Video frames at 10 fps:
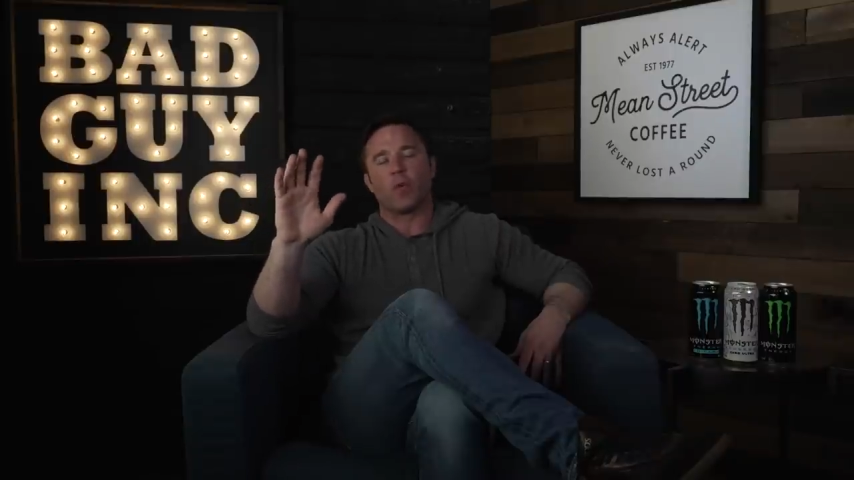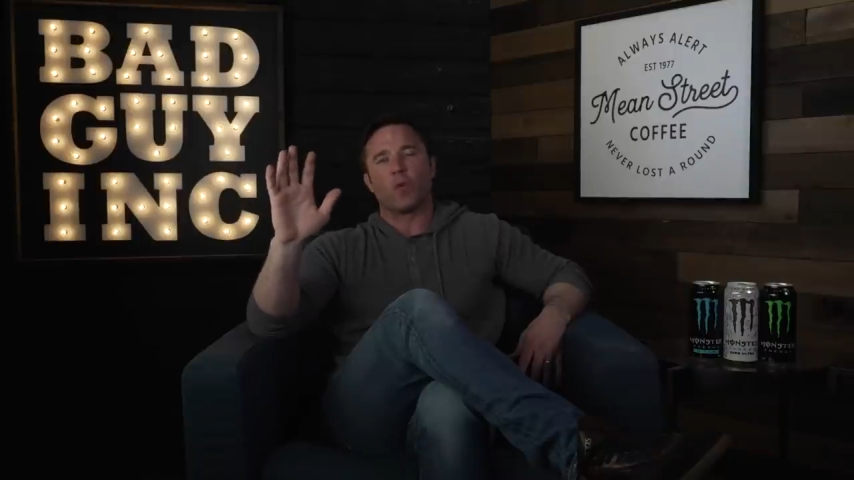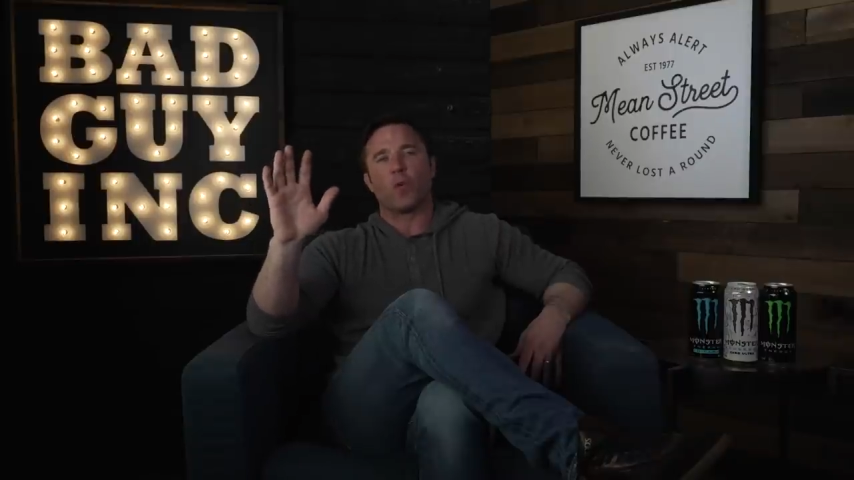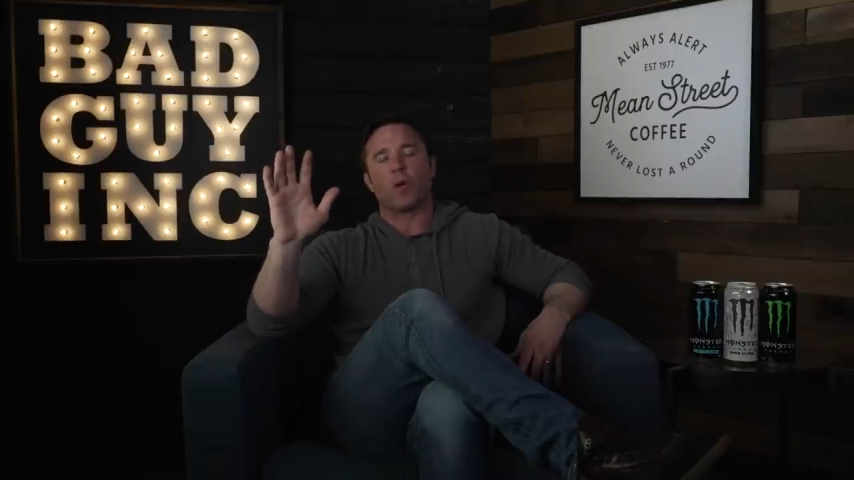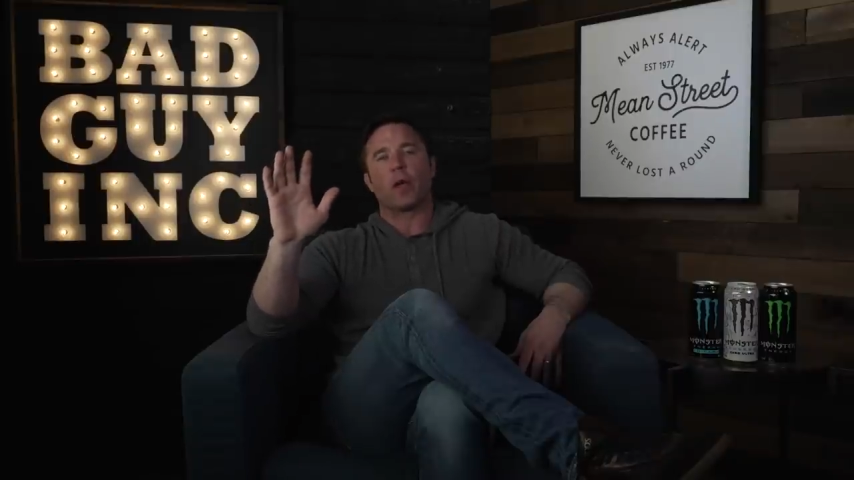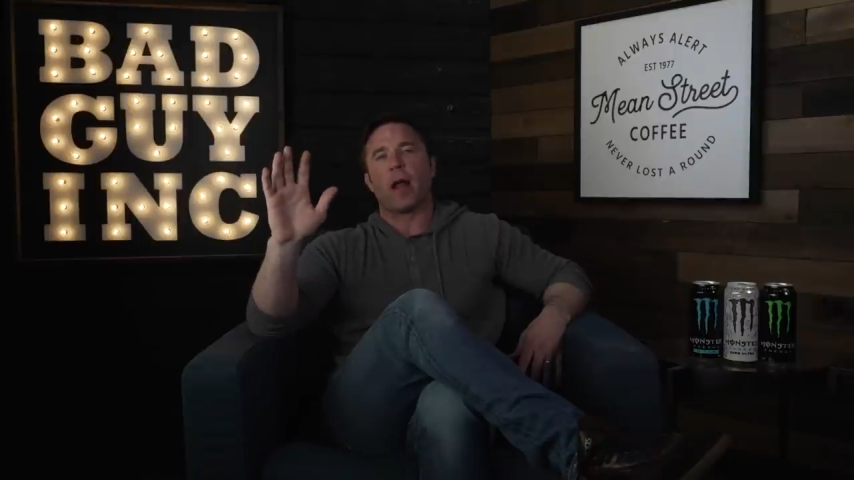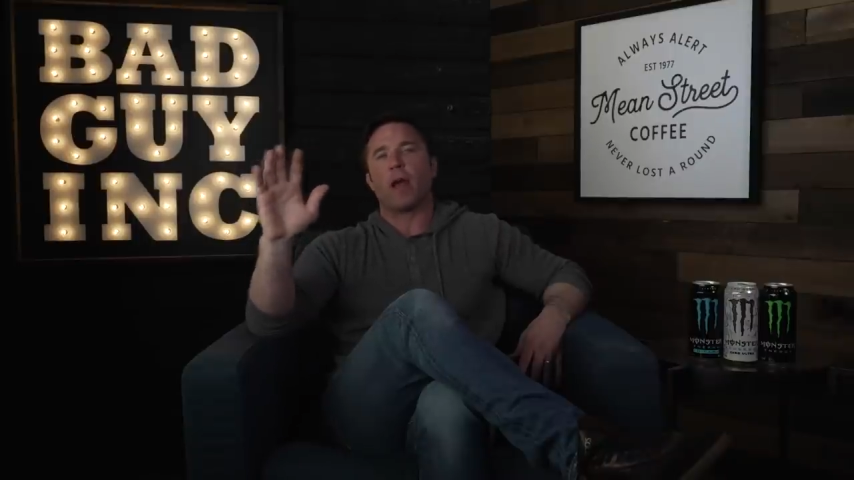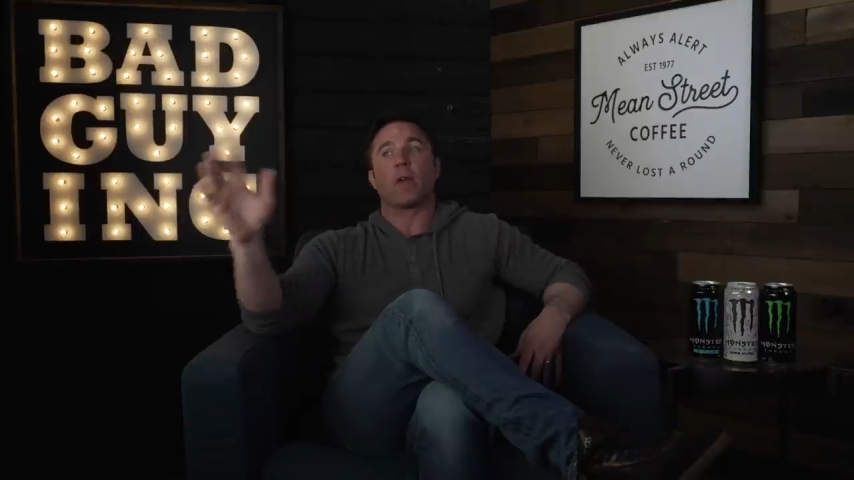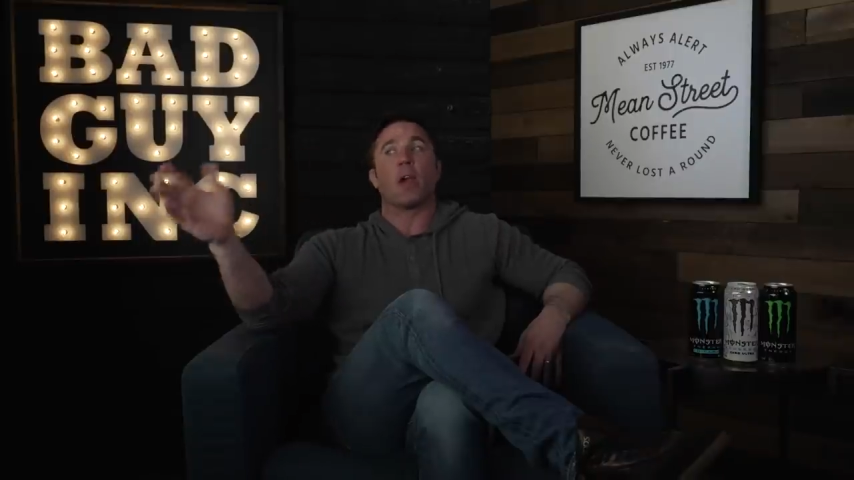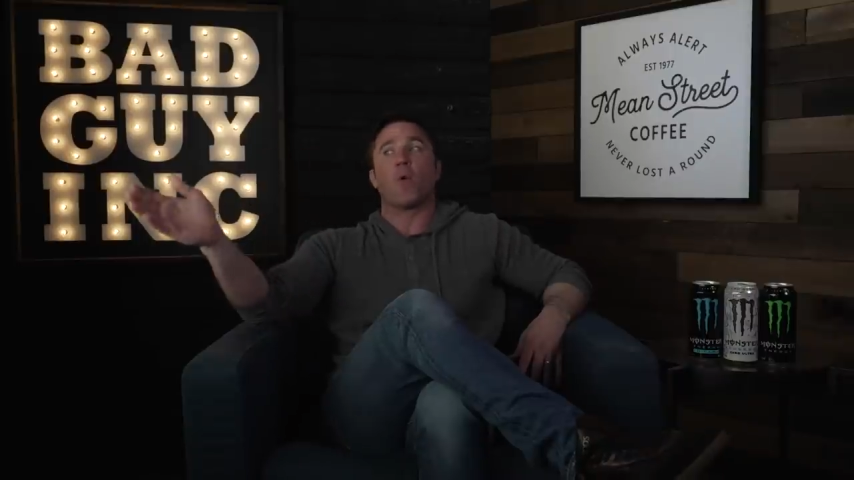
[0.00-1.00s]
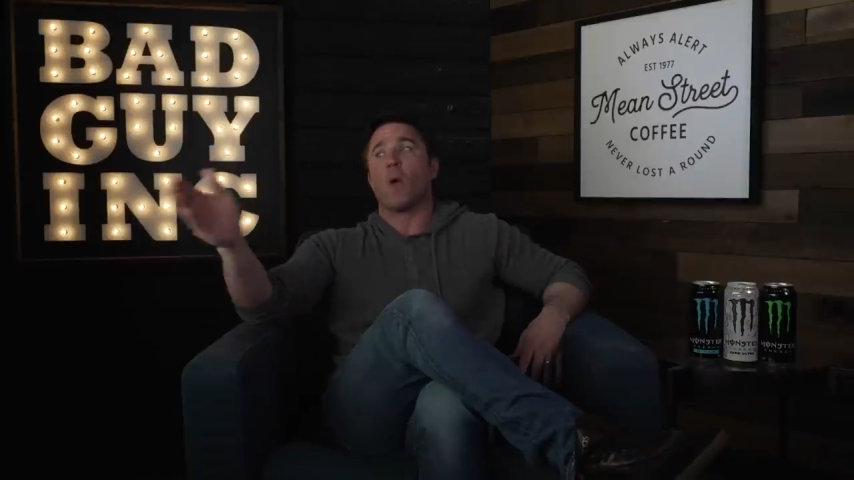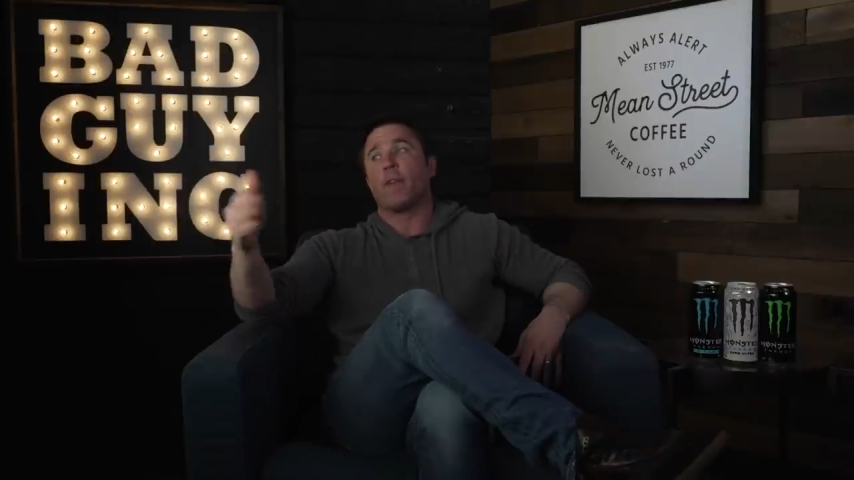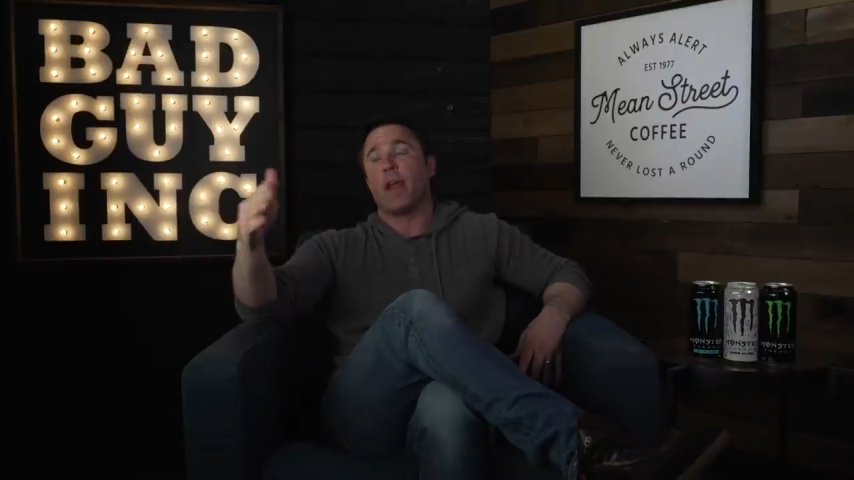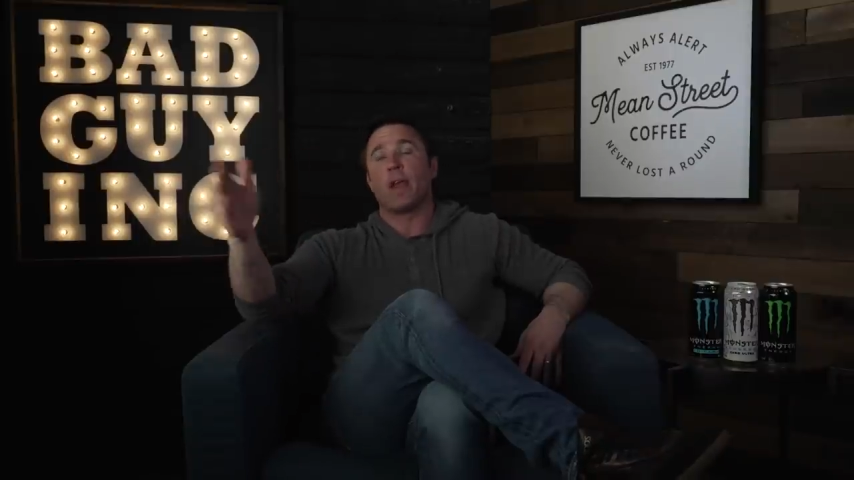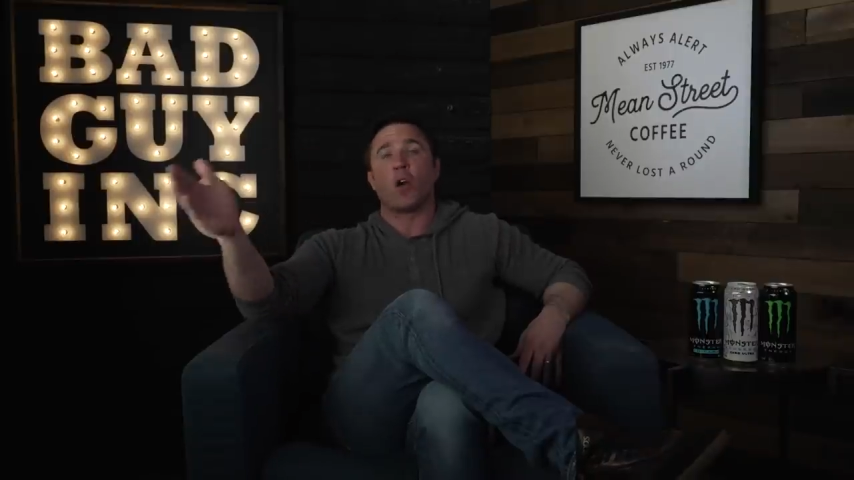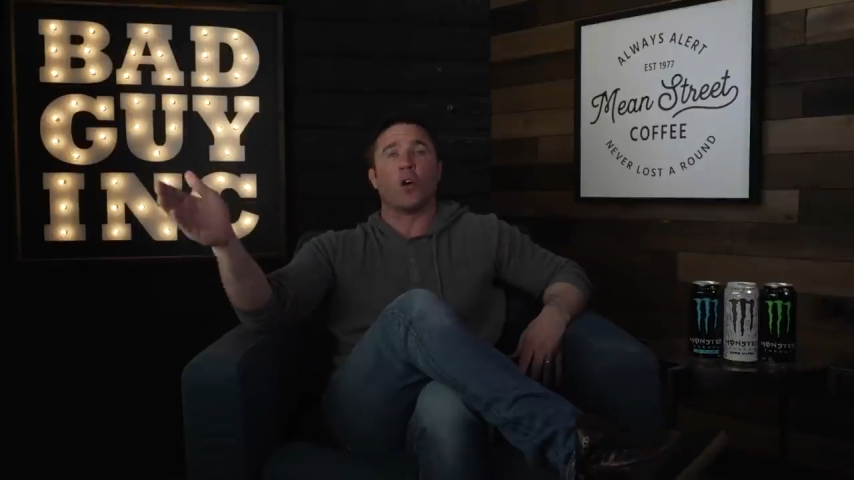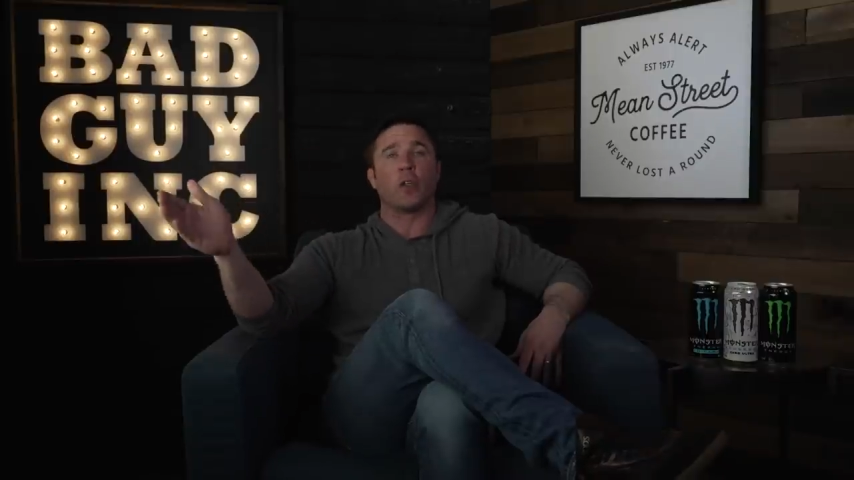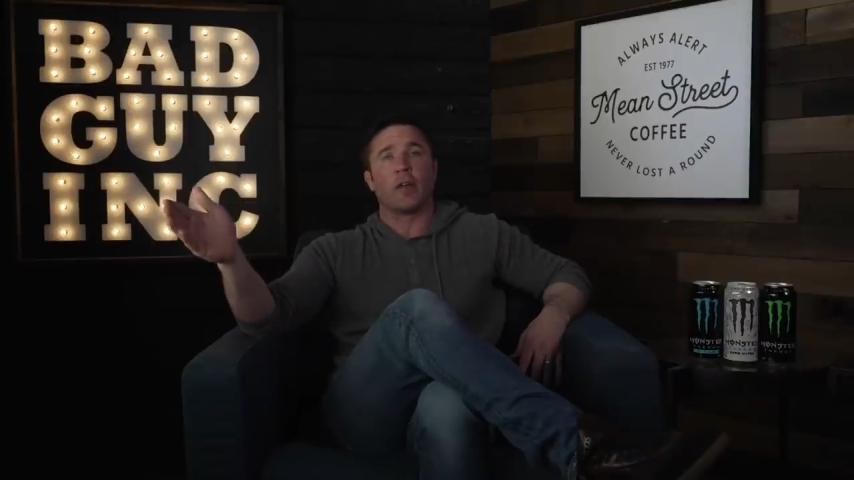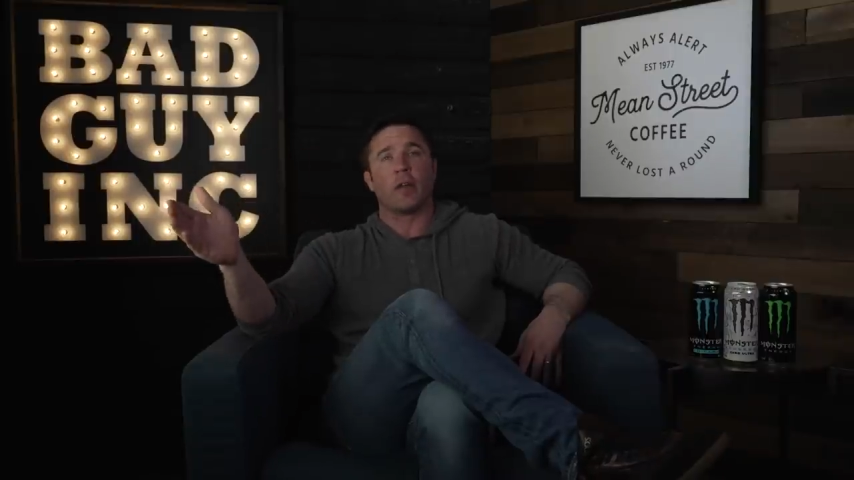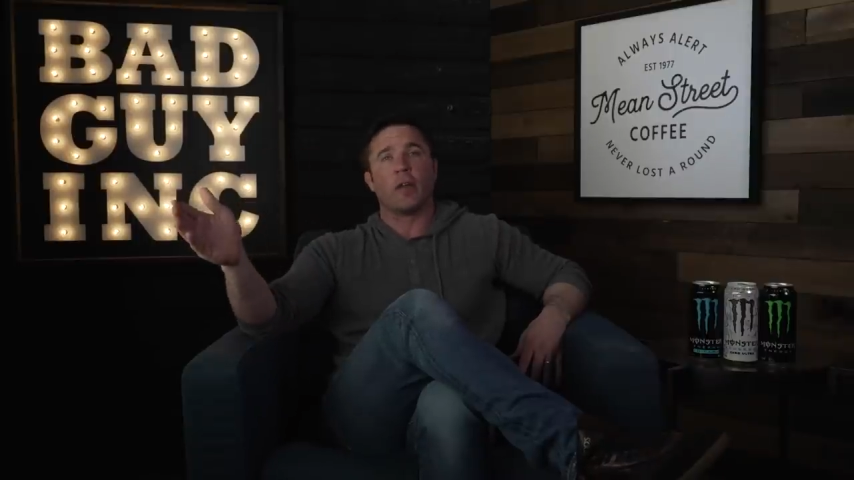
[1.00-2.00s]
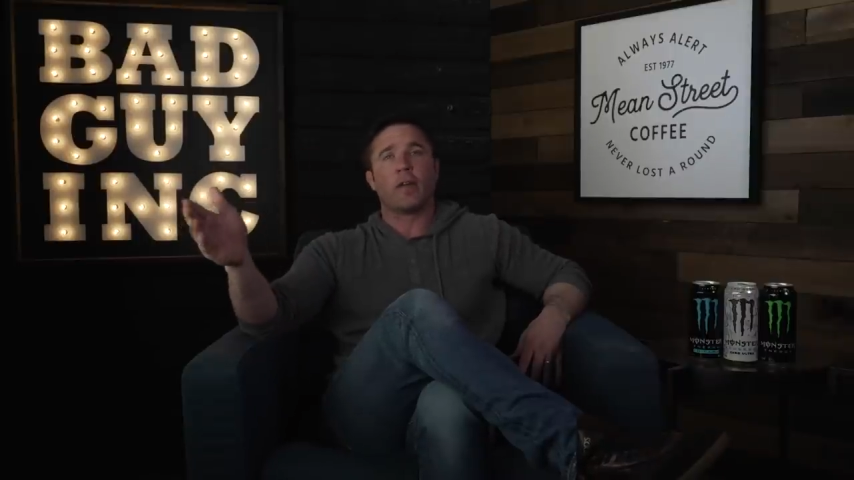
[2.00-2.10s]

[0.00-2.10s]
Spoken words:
It was a workout. I don't care what they called it.